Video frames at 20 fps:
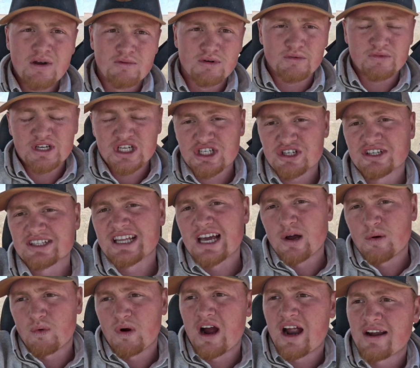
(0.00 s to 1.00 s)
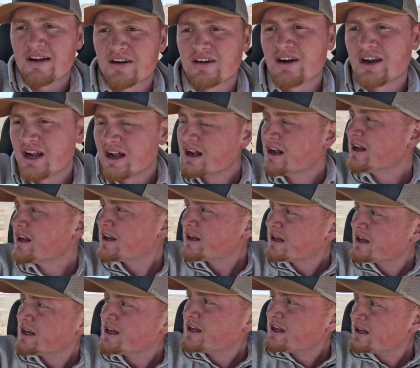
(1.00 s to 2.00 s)
when we string that wire,
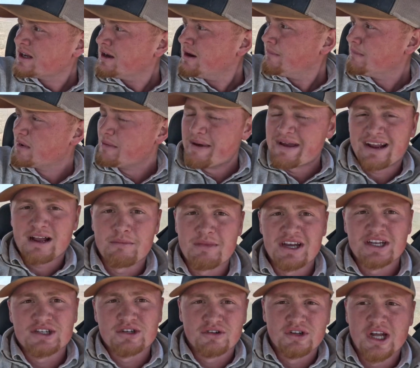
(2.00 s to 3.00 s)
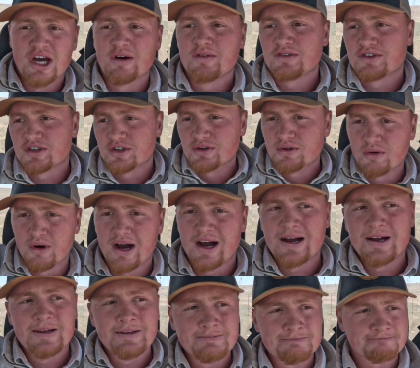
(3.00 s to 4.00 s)
I'm gonna make a mental note to